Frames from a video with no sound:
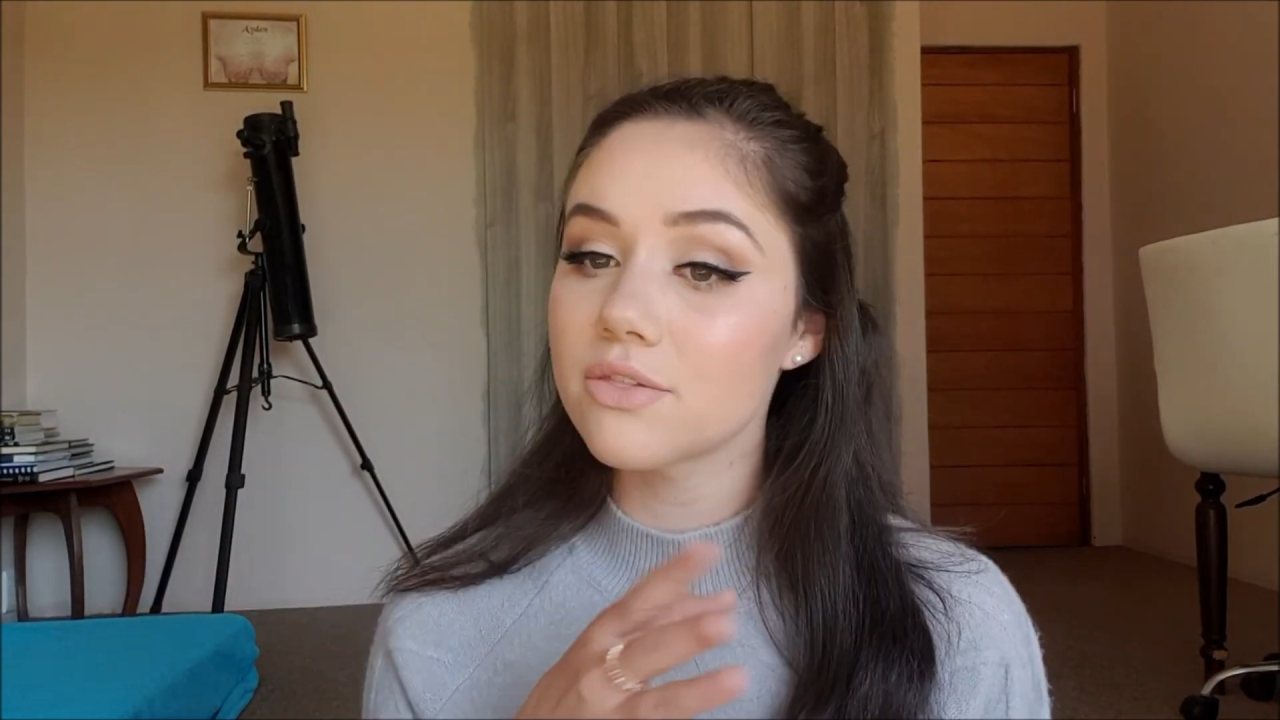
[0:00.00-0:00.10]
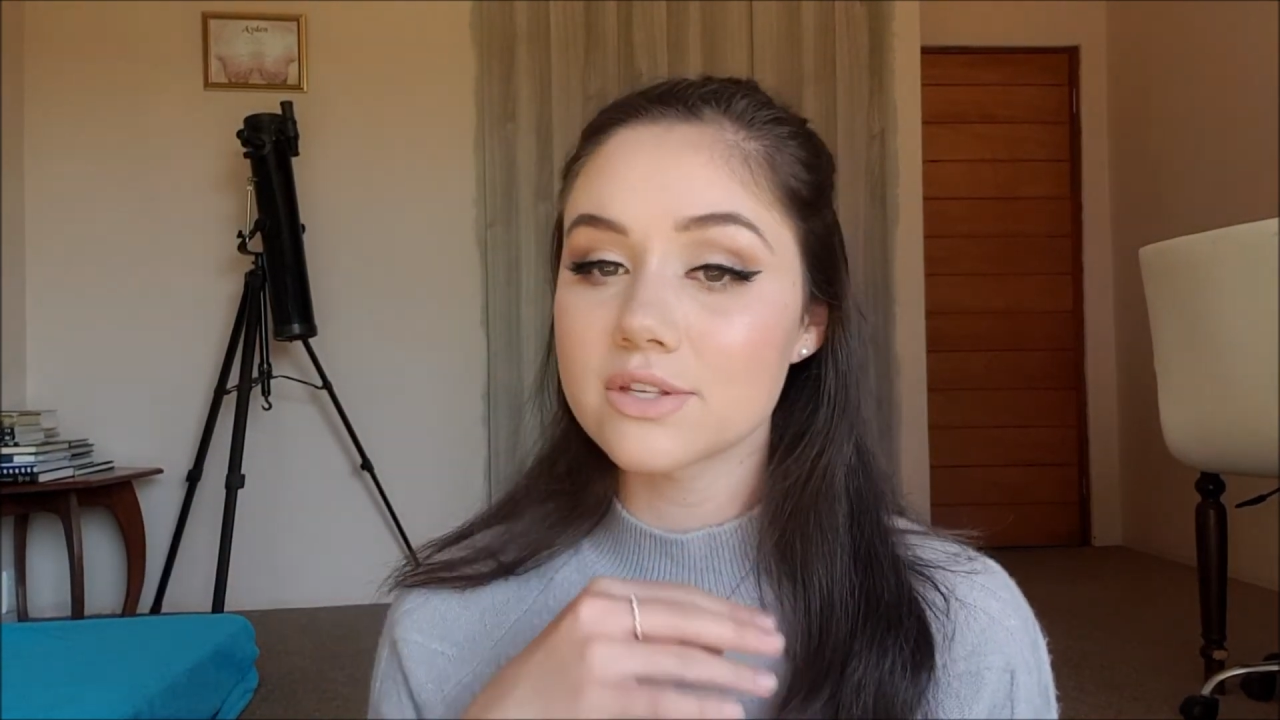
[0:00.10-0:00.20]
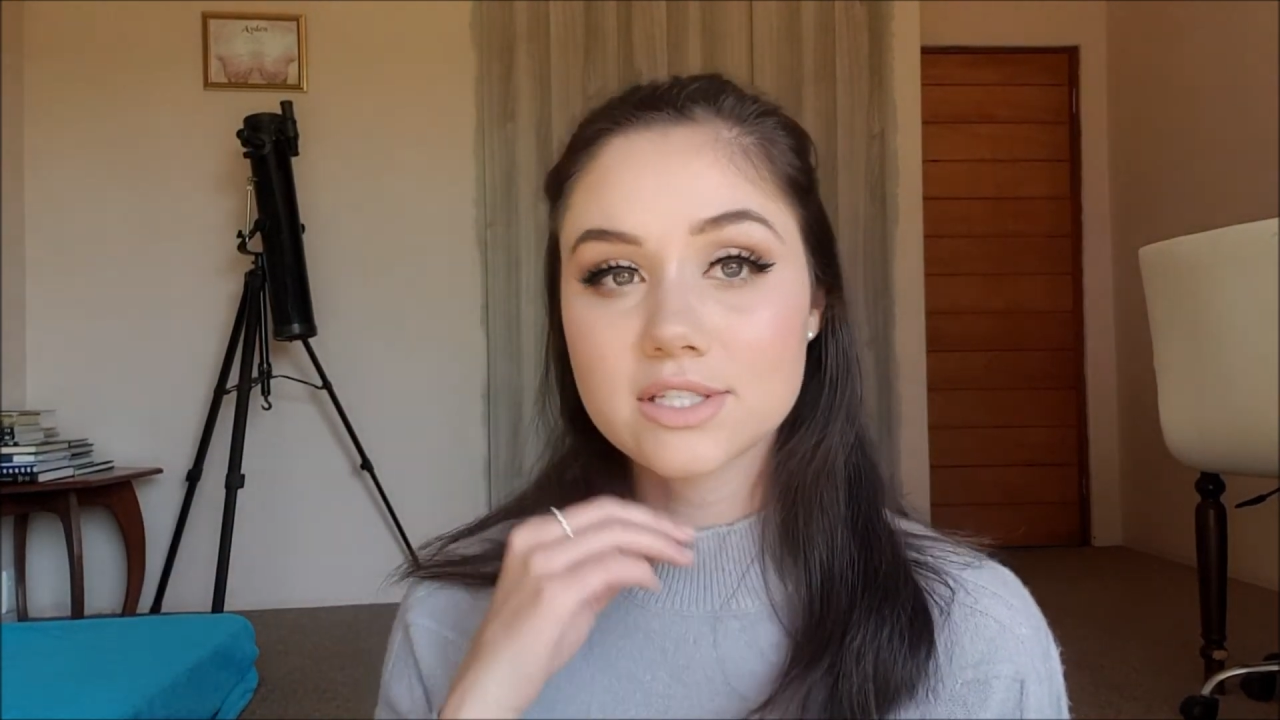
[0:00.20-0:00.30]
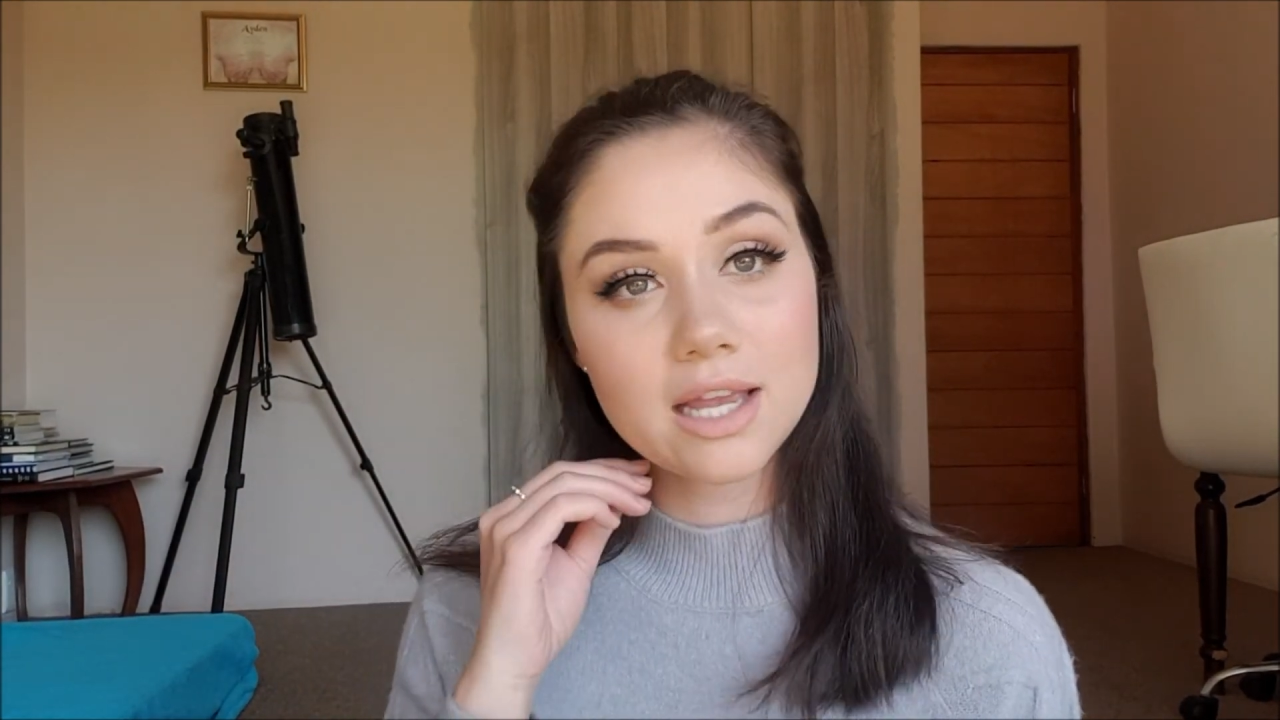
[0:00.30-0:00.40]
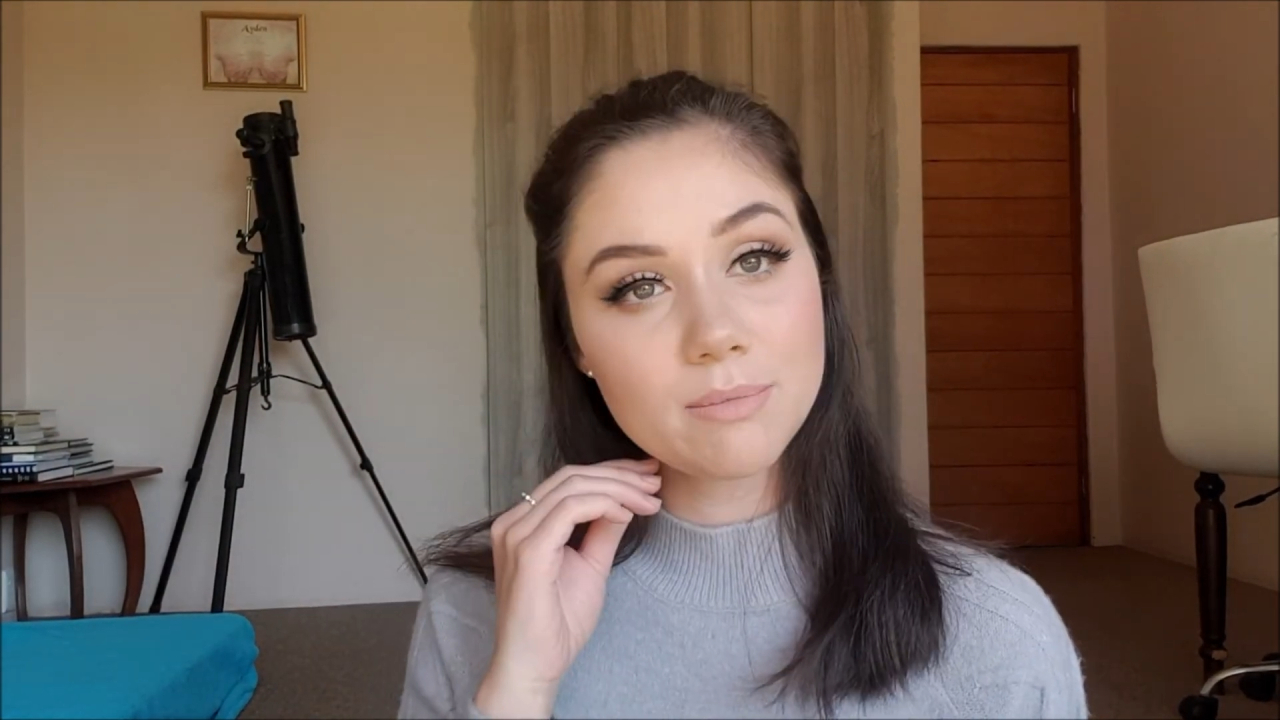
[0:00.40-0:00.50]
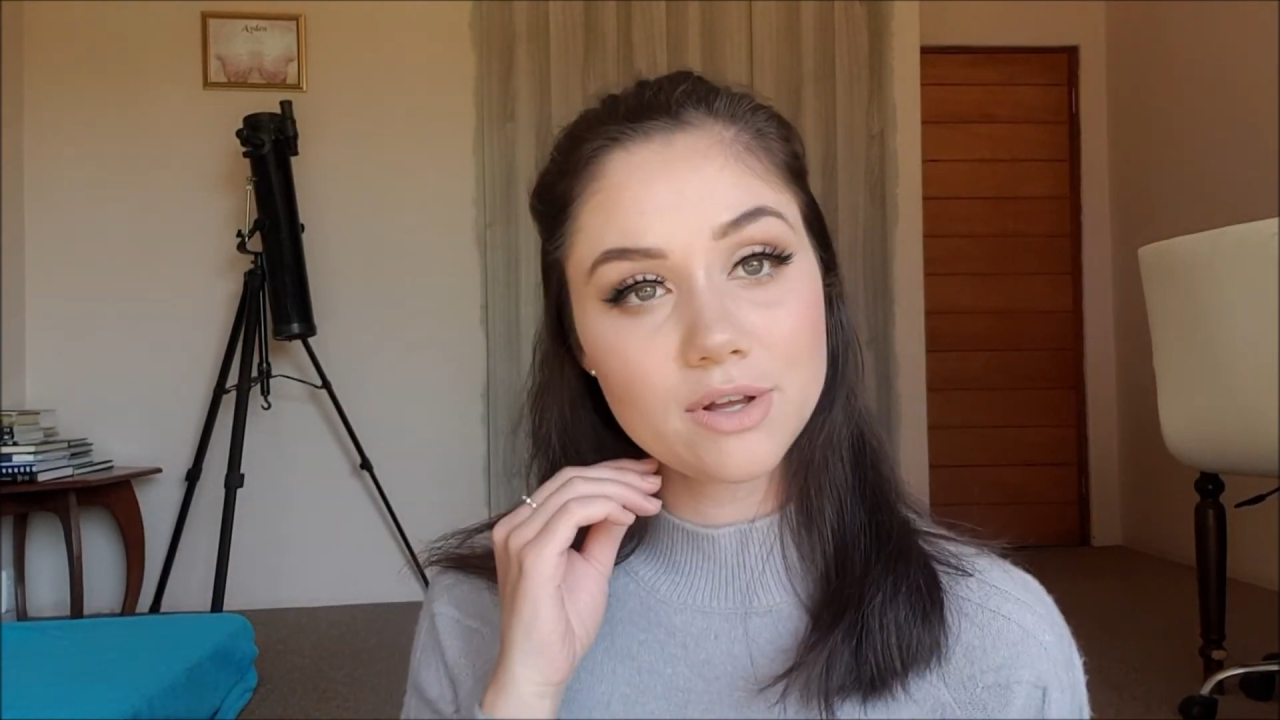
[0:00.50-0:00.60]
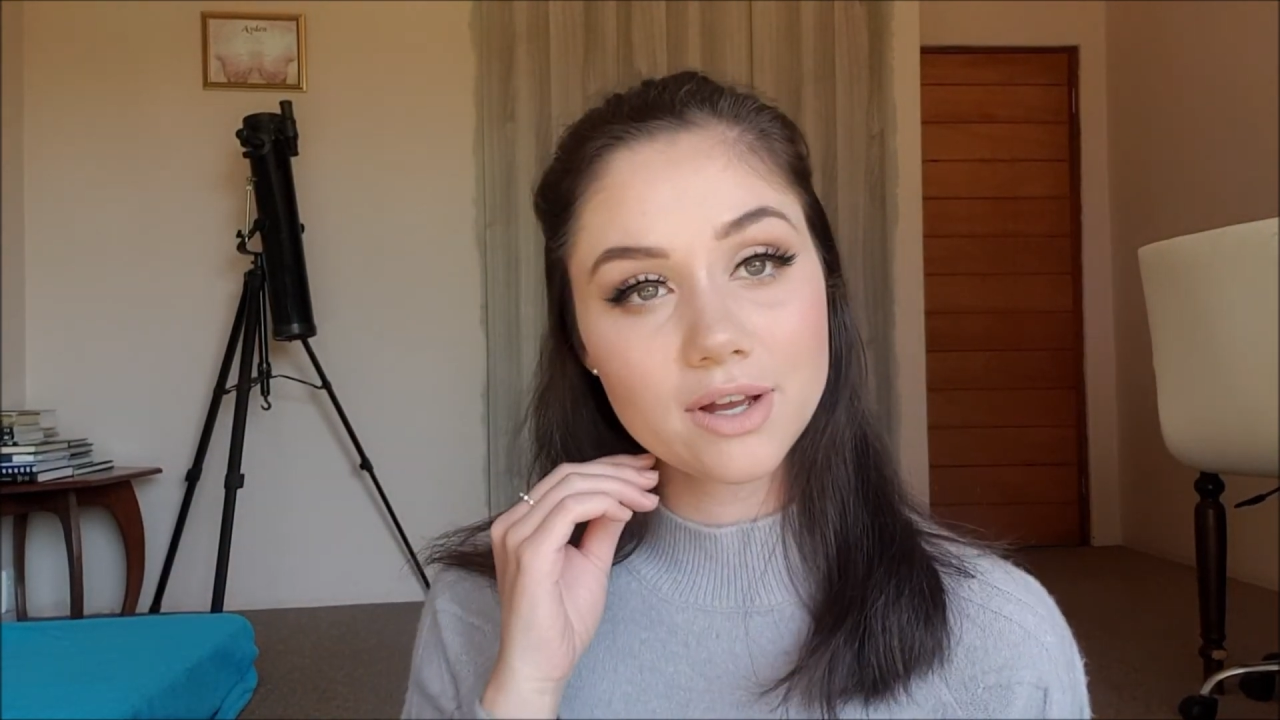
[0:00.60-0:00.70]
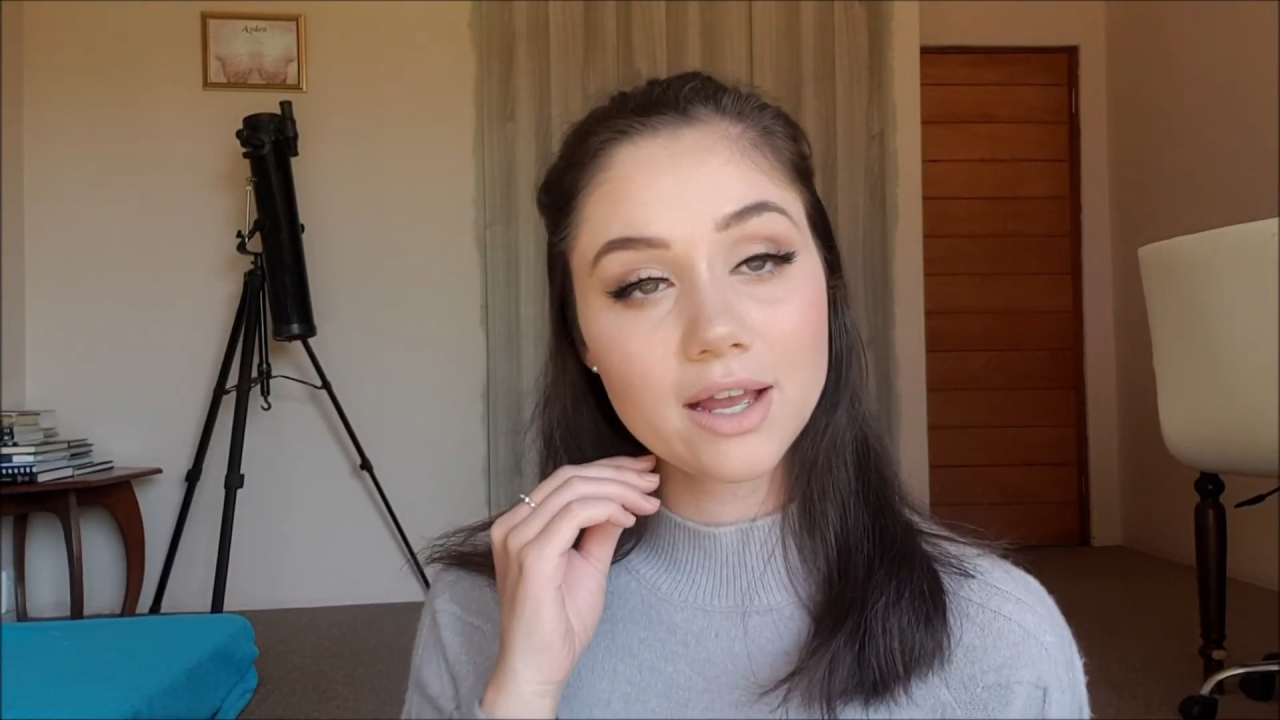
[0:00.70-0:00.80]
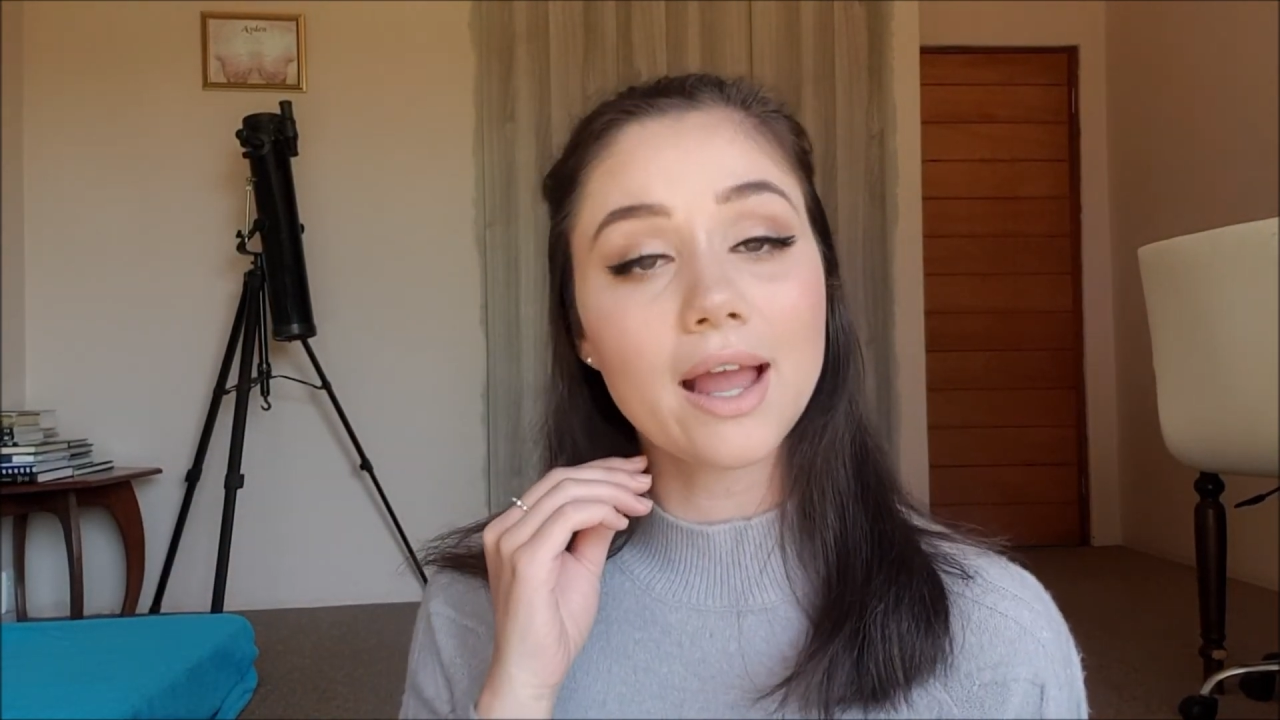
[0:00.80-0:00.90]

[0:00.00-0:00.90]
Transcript: the same look